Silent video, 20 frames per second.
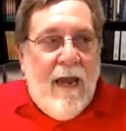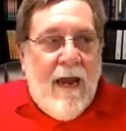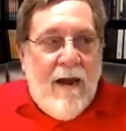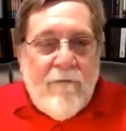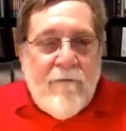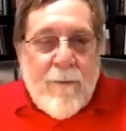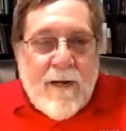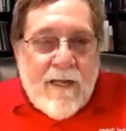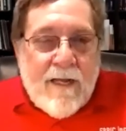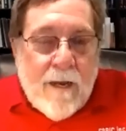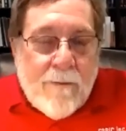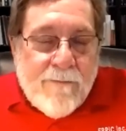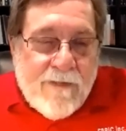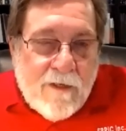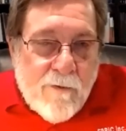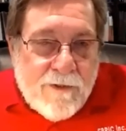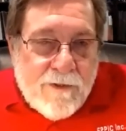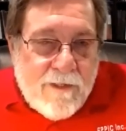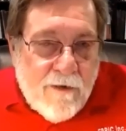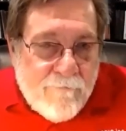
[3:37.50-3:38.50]
Everybody comes
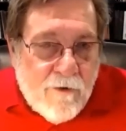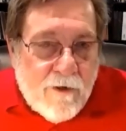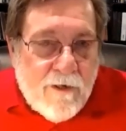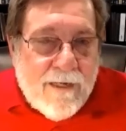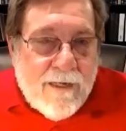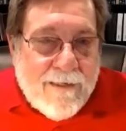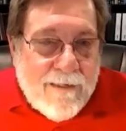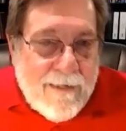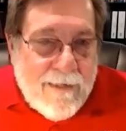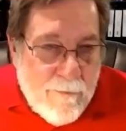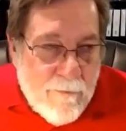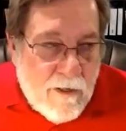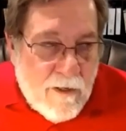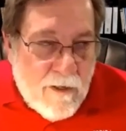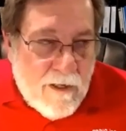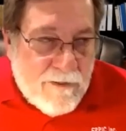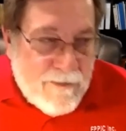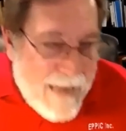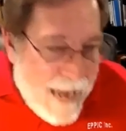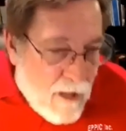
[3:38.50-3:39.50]
in with different
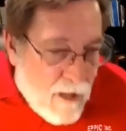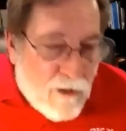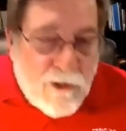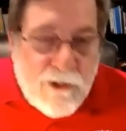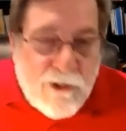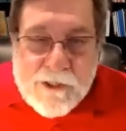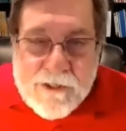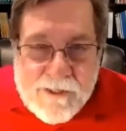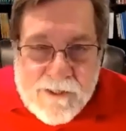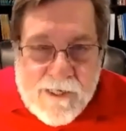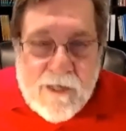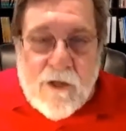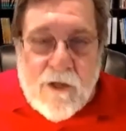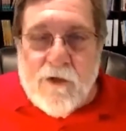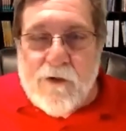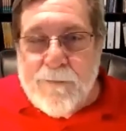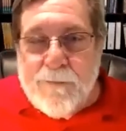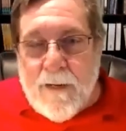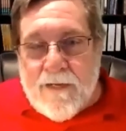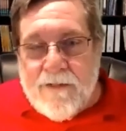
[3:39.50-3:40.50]
knowledge and
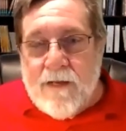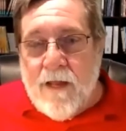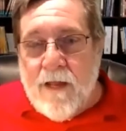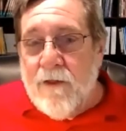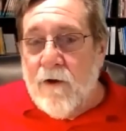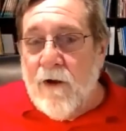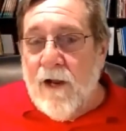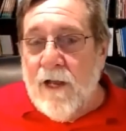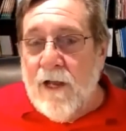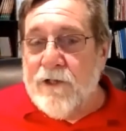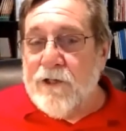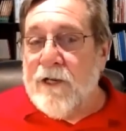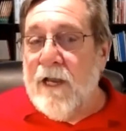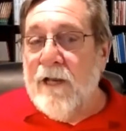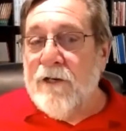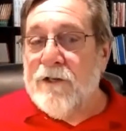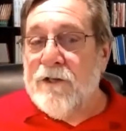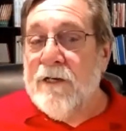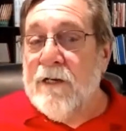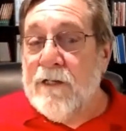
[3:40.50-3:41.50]
skills based on their
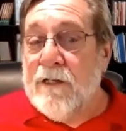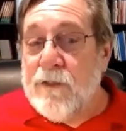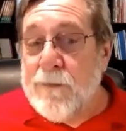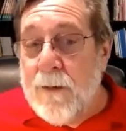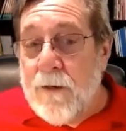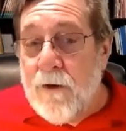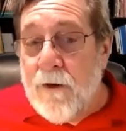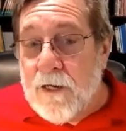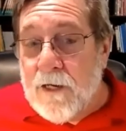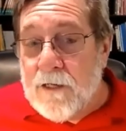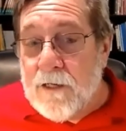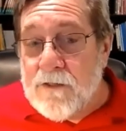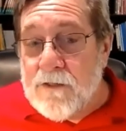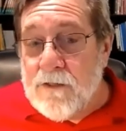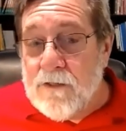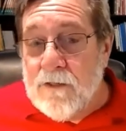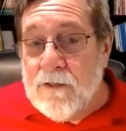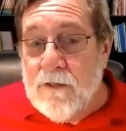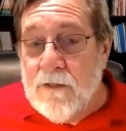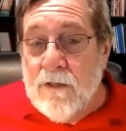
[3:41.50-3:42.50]
education and
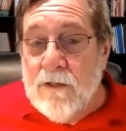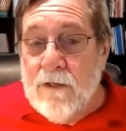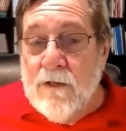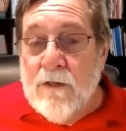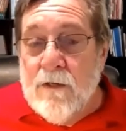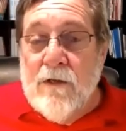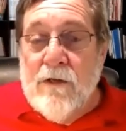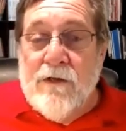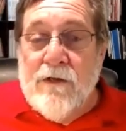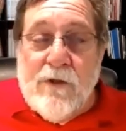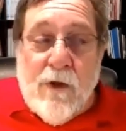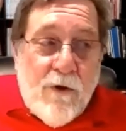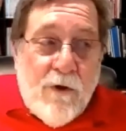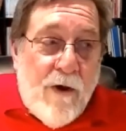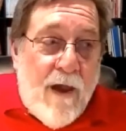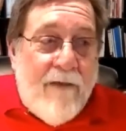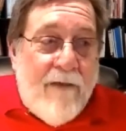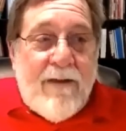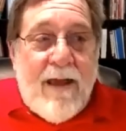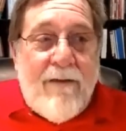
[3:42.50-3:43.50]
experience. So you
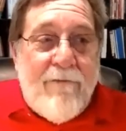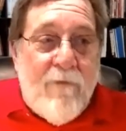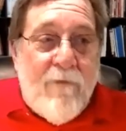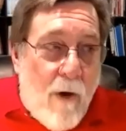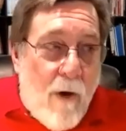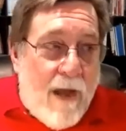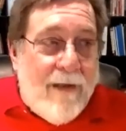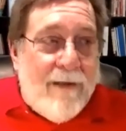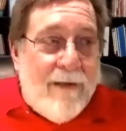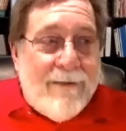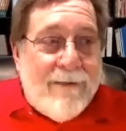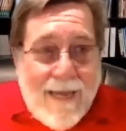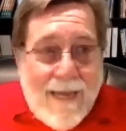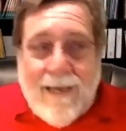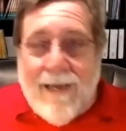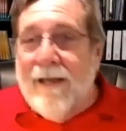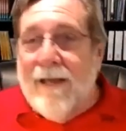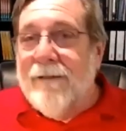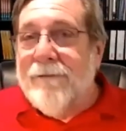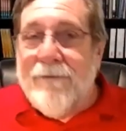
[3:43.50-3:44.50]
have to have a way to
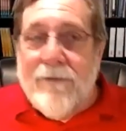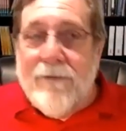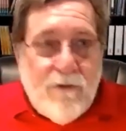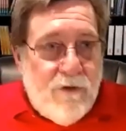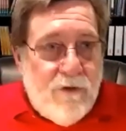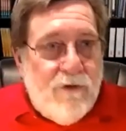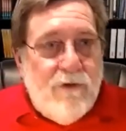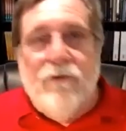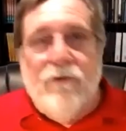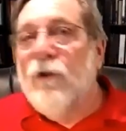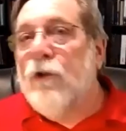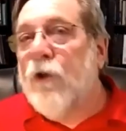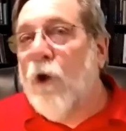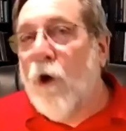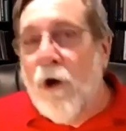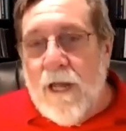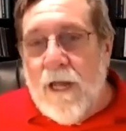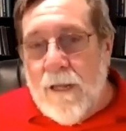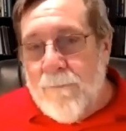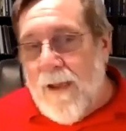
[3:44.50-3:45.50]
take a
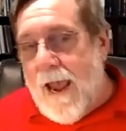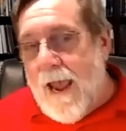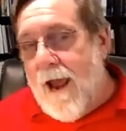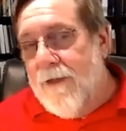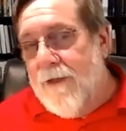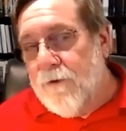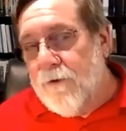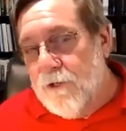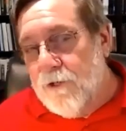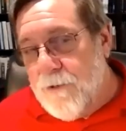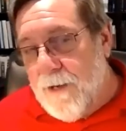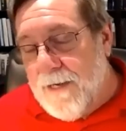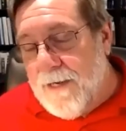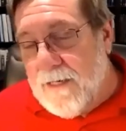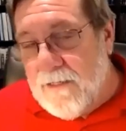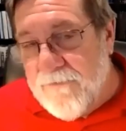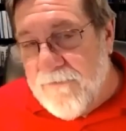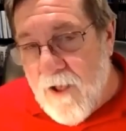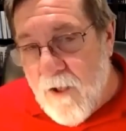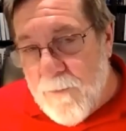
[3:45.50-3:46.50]
learning path or a
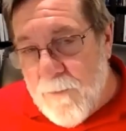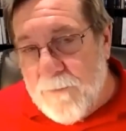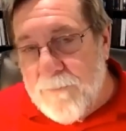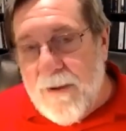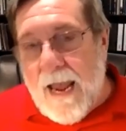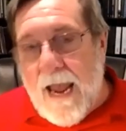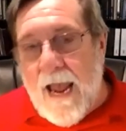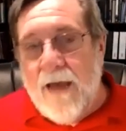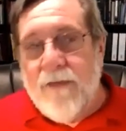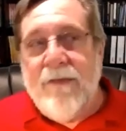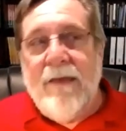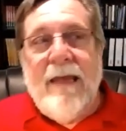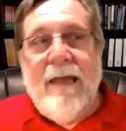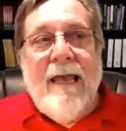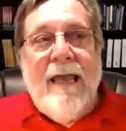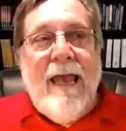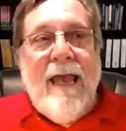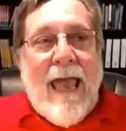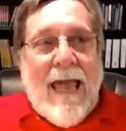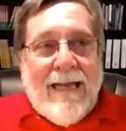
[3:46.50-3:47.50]
training development path
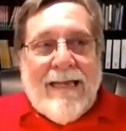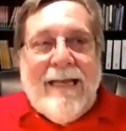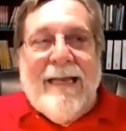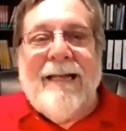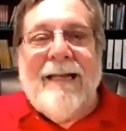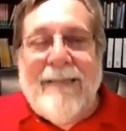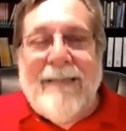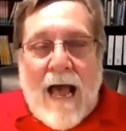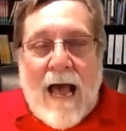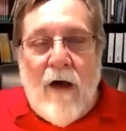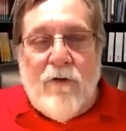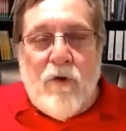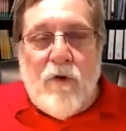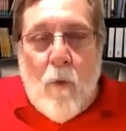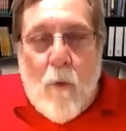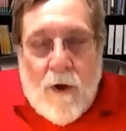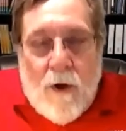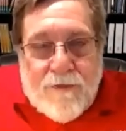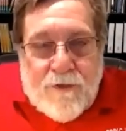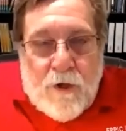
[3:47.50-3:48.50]
and get it down to
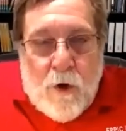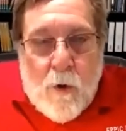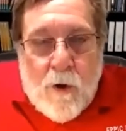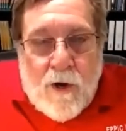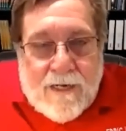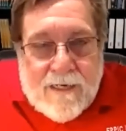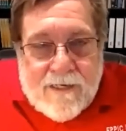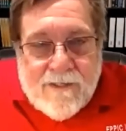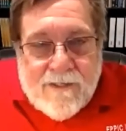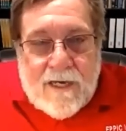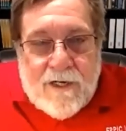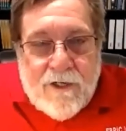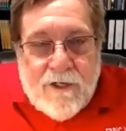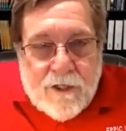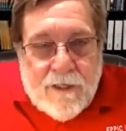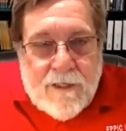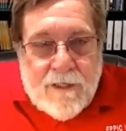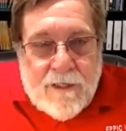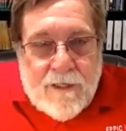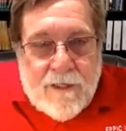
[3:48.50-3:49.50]
what the
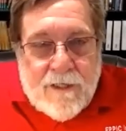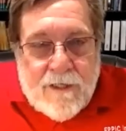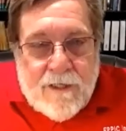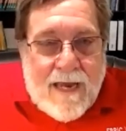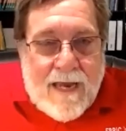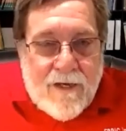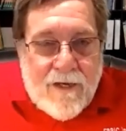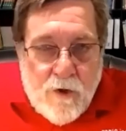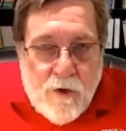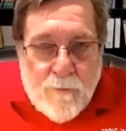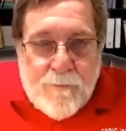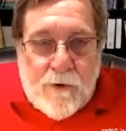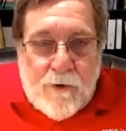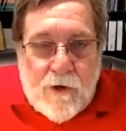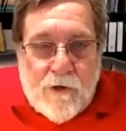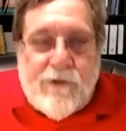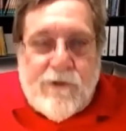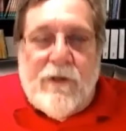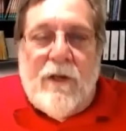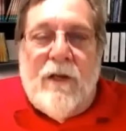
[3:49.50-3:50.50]
organization needs that new
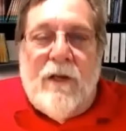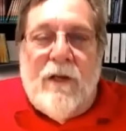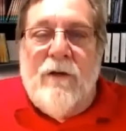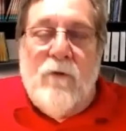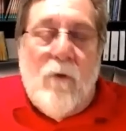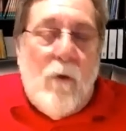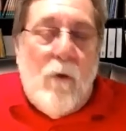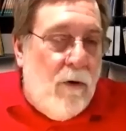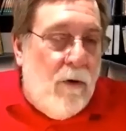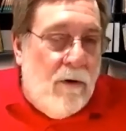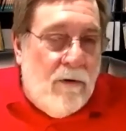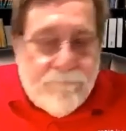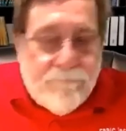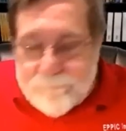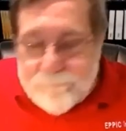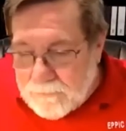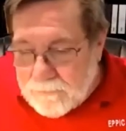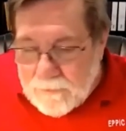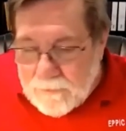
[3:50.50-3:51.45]
person or